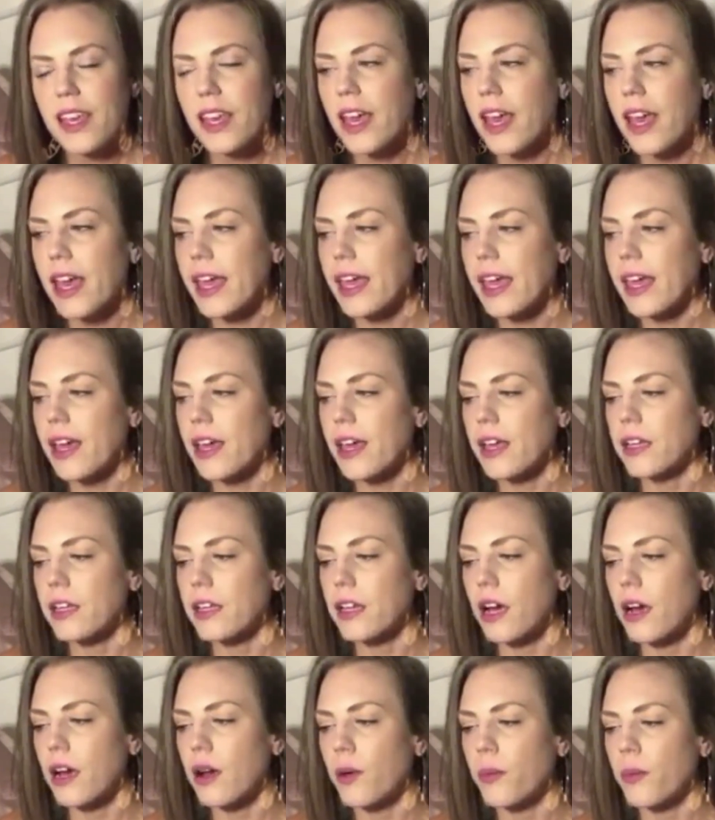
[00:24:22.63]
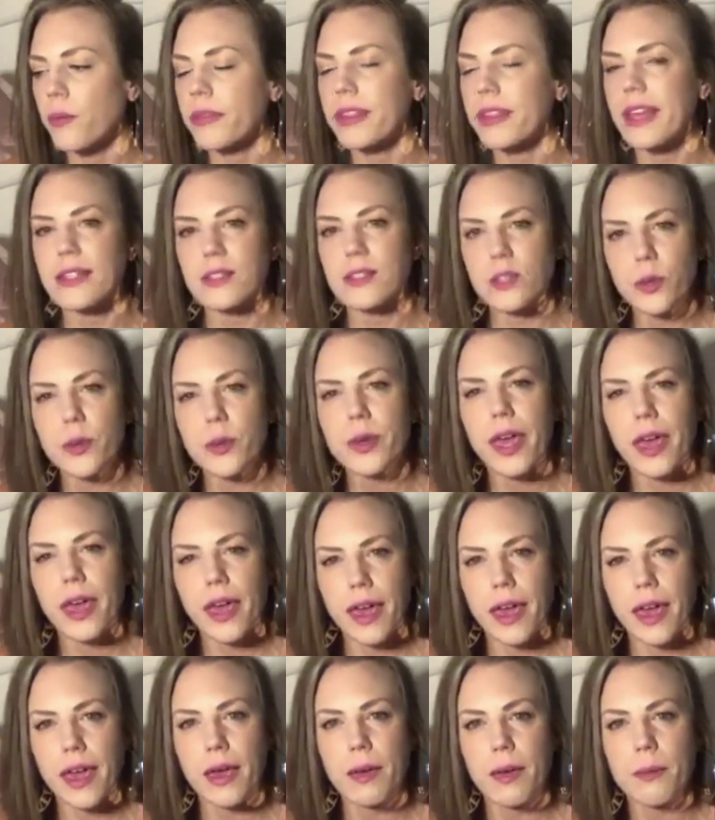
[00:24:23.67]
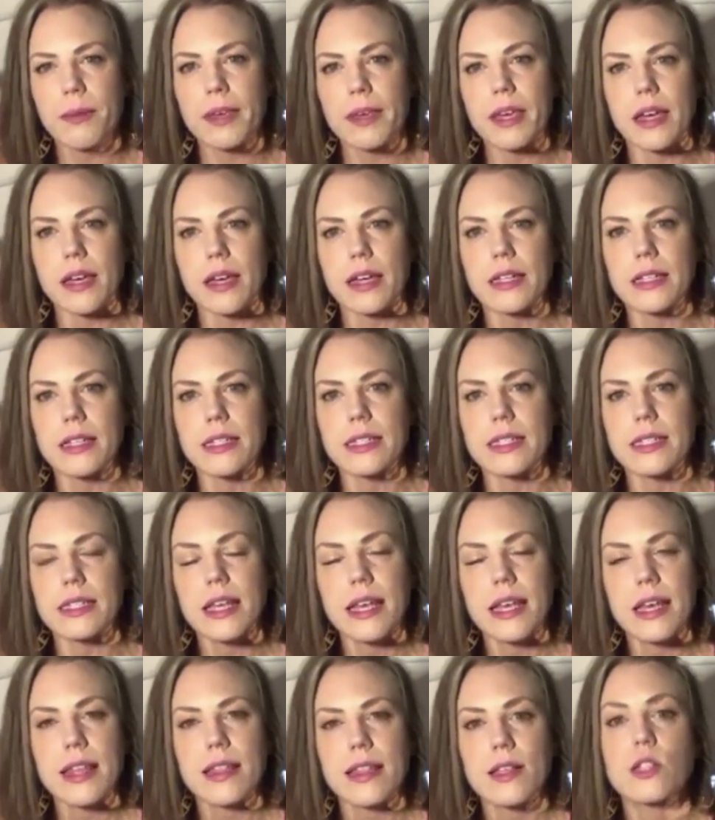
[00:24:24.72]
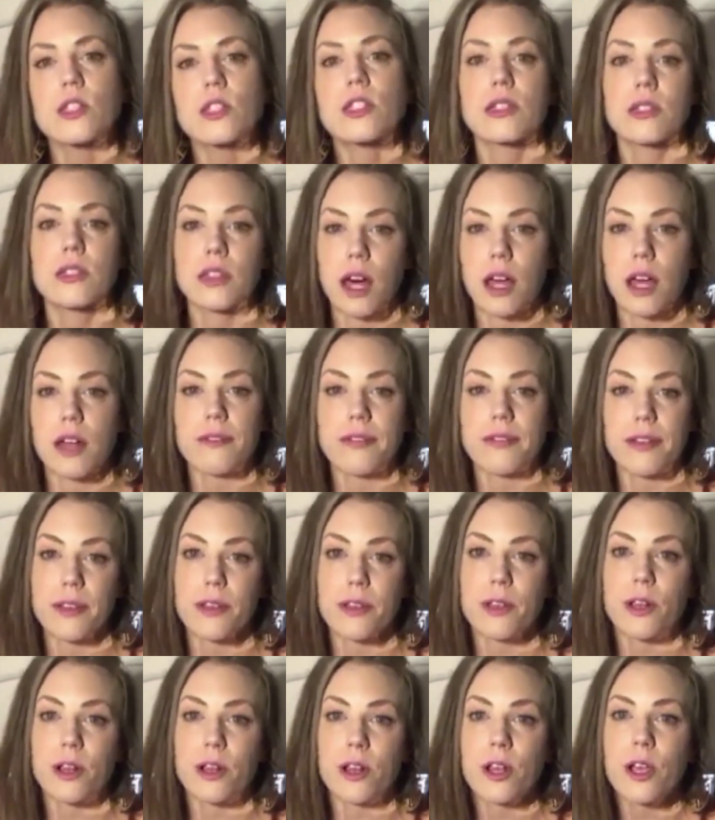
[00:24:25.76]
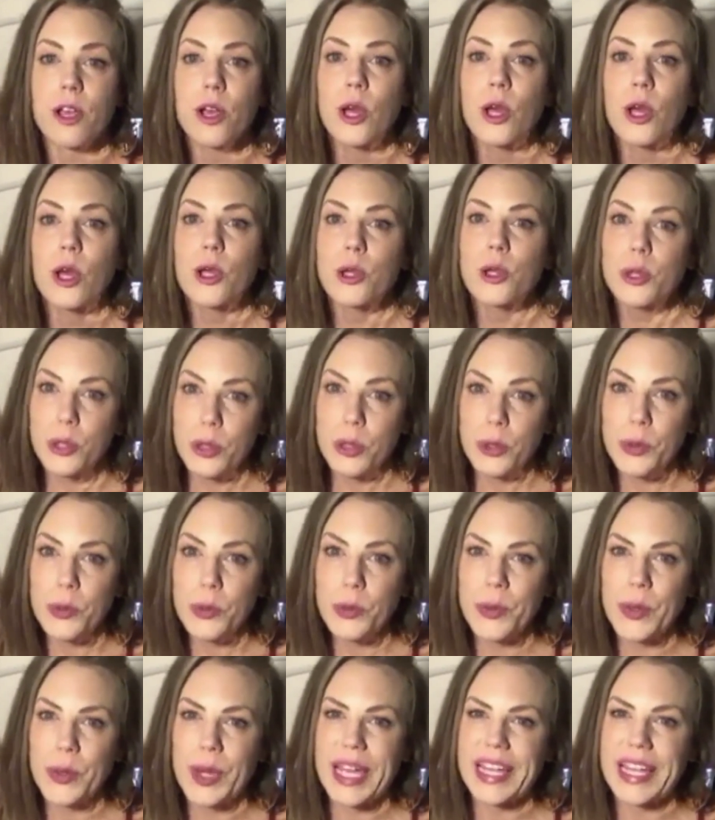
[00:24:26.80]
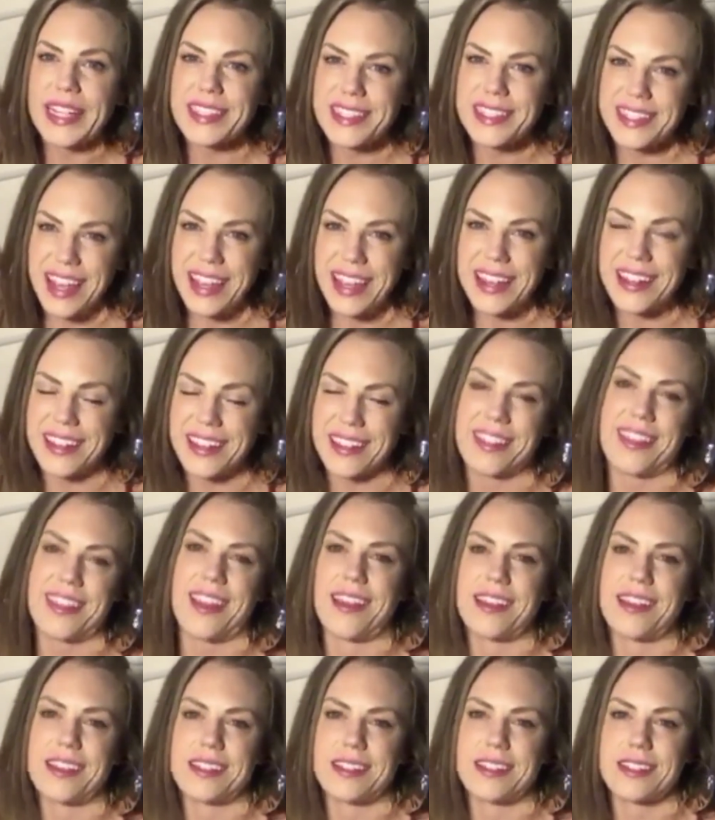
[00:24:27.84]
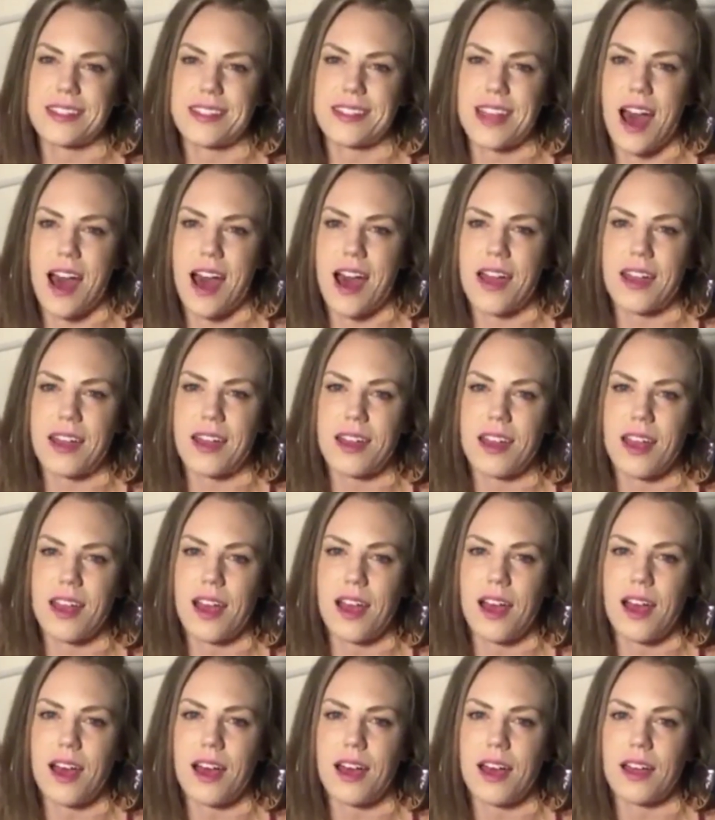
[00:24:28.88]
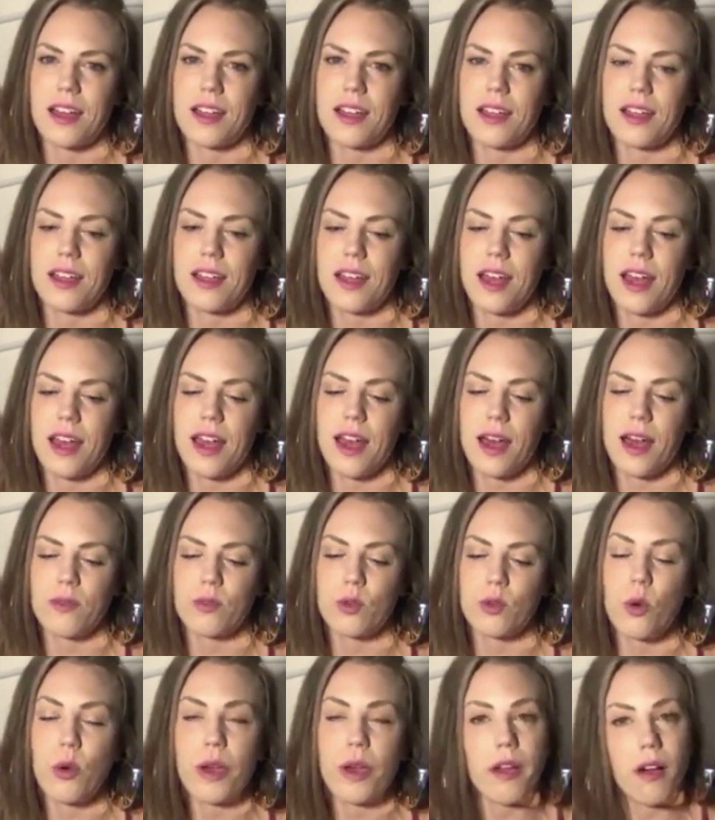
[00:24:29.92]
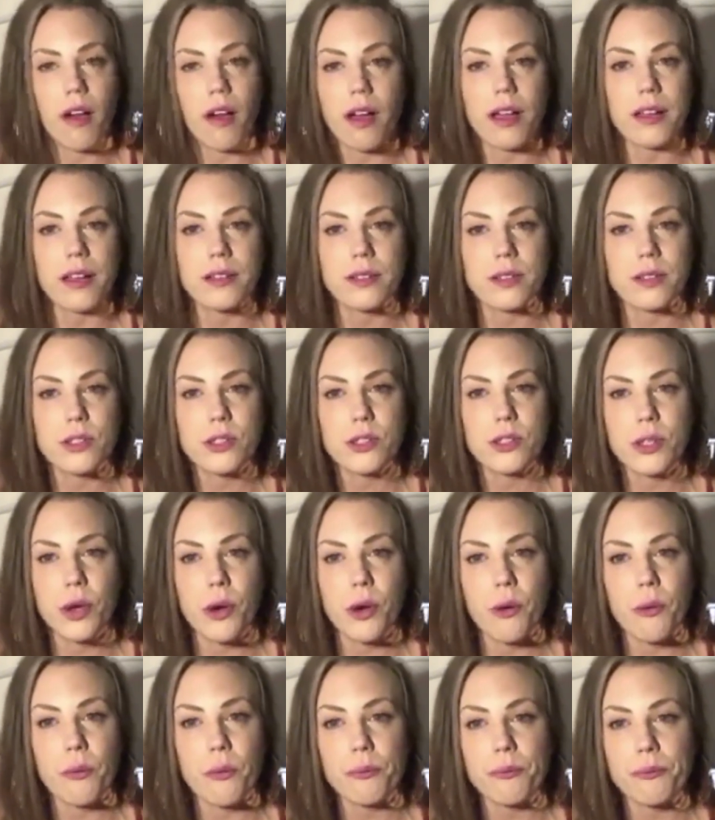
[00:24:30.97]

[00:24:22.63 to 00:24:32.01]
and that's okay, because there's a lot of other new exciting things that I have going on, so